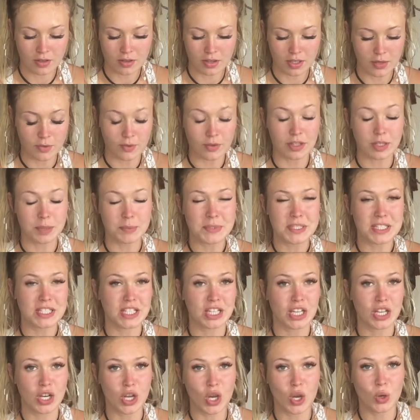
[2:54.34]
liquid
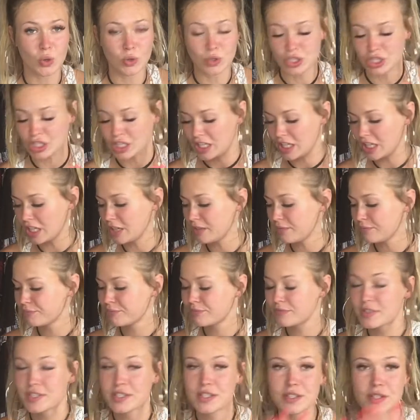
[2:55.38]
lipstick in OG.
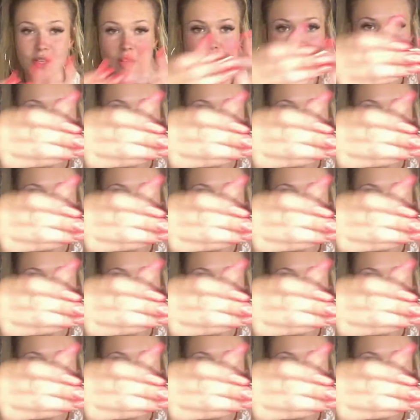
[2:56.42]
So